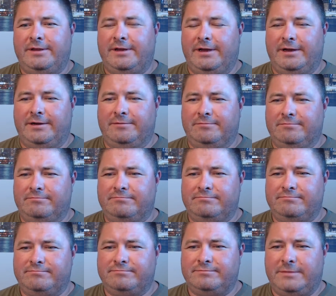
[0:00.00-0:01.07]
And
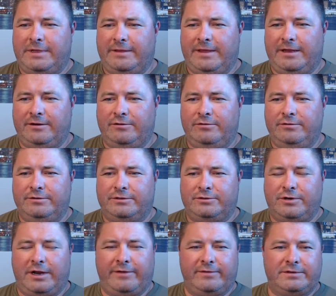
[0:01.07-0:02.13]
that includes
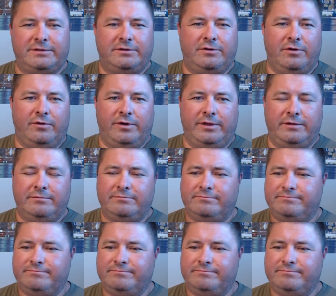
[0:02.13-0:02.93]
Travis and Cody.